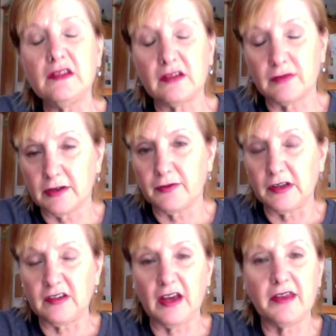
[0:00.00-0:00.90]
your
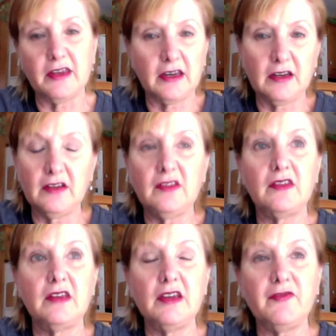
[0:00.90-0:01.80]
Shakeology, which is really what
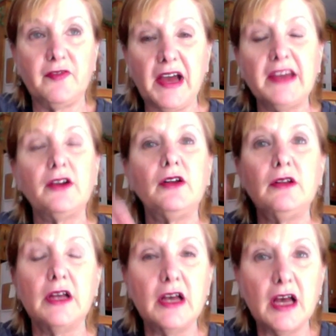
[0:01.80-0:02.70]
tipped the scale,
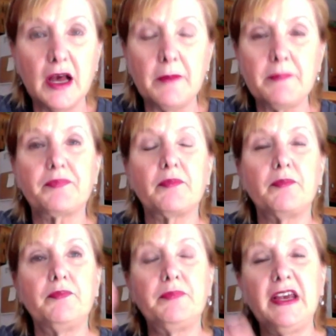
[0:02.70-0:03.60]
because I started drinking
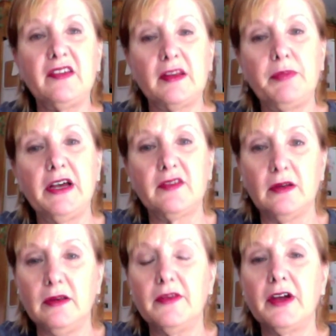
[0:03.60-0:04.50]
Shakeology.
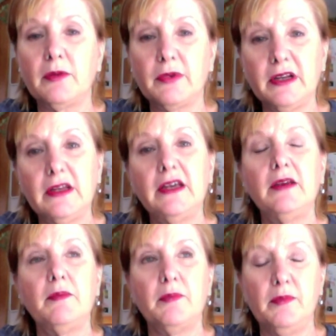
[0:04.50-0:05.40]
It's made
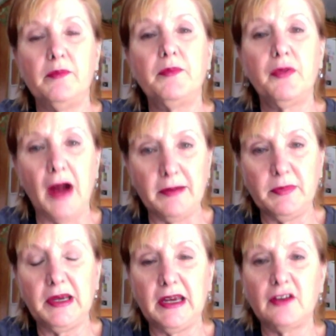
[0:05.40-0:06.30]
tons of
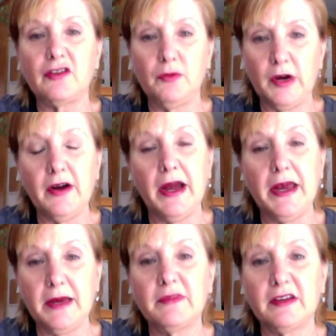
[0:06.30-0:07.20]
difference. I think it
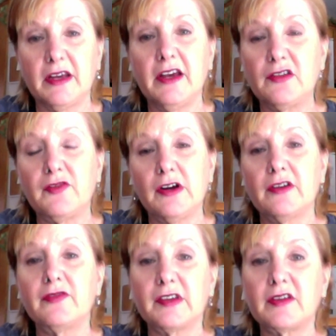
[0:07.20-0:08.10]
is the
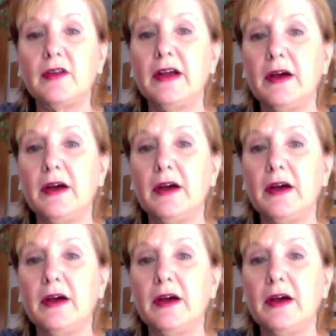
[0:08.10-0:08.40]
final